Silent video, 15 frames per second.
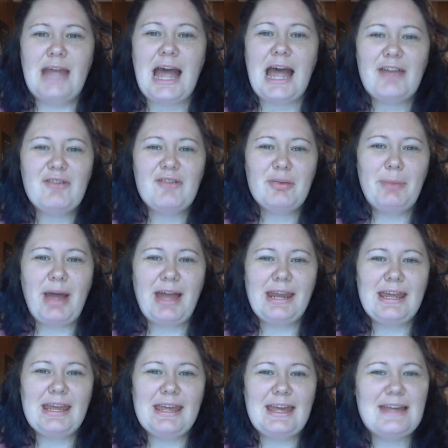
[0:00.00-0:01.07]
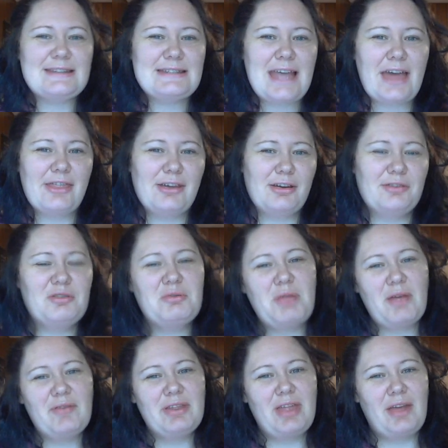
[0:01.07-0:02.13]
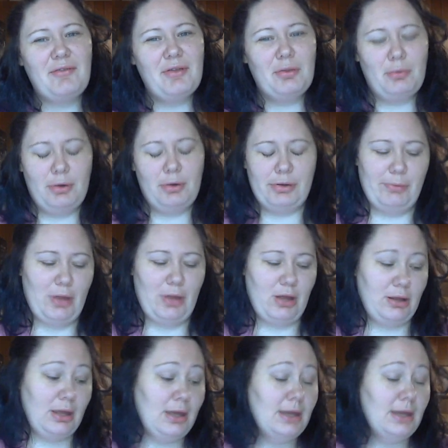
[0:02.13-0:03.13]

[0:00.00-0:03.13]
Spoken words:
Hi everybody, it's Heather from Loving Life in the Royal Blog.